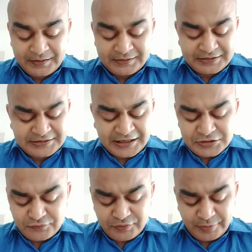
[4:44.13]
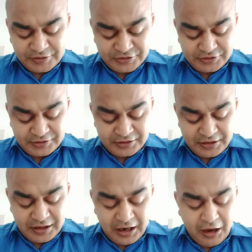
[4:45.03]
the size of the budget,
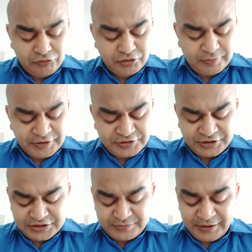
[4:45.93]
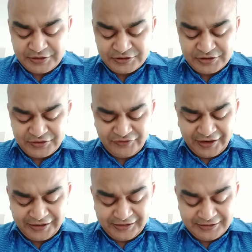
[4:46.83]
how the budget expenditure is
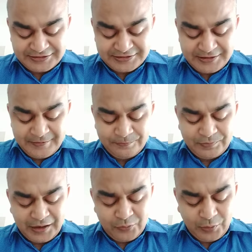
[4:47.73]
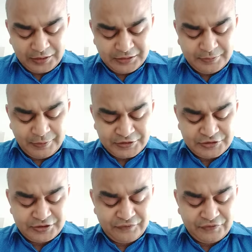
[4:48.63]
finalized, and whether the
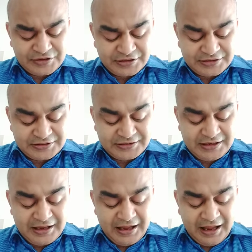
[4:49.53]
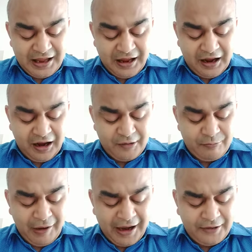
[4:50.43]
budget deficits are
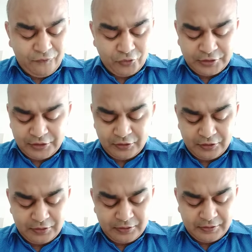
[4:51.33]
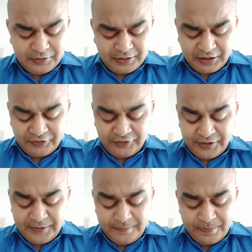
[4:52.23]
bad for the country,